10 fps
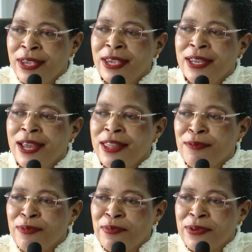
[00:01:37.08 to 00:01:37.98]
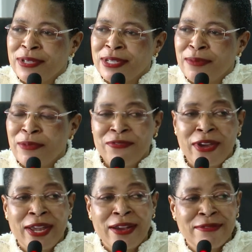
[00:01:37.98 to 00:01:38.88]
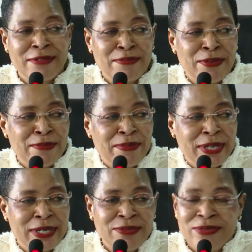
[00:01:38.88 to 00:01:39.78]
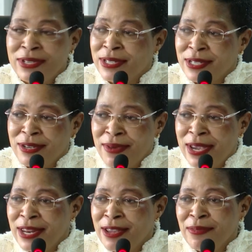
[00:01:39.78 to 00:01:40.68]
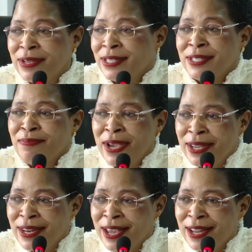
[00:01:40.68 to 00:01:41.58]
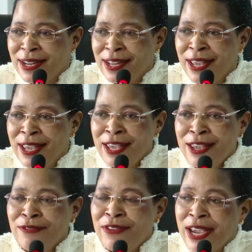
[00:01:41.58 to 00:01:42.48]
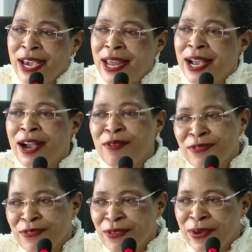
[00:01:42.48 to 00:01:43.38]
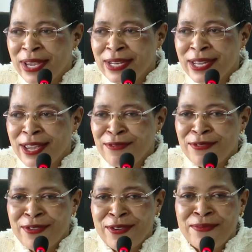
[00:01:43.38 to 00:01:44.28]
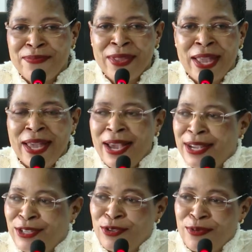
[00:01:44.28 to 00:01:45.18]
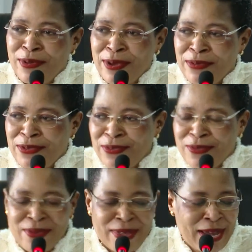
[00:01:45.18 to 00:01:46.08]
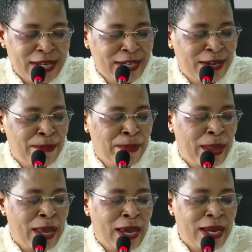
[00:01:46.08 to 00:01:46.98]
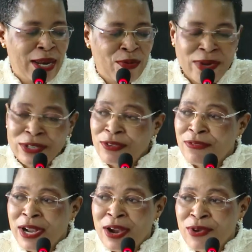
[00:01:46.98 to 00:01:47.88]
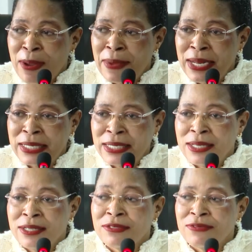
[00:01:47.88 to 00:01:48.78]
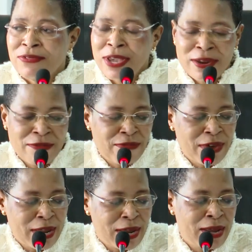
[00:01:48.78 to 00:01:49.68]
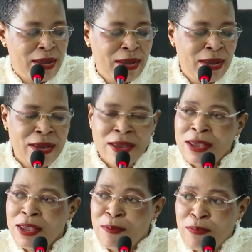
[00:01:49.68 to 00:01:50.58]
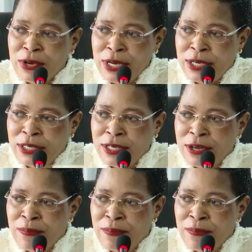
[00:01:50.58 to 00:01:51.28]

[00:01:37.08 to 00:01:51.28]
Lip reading: in other people's name. If I have a property which is in my name, it is mine, and if I can account for where it came from, I should be able to do that. The quest of accountability is very, very important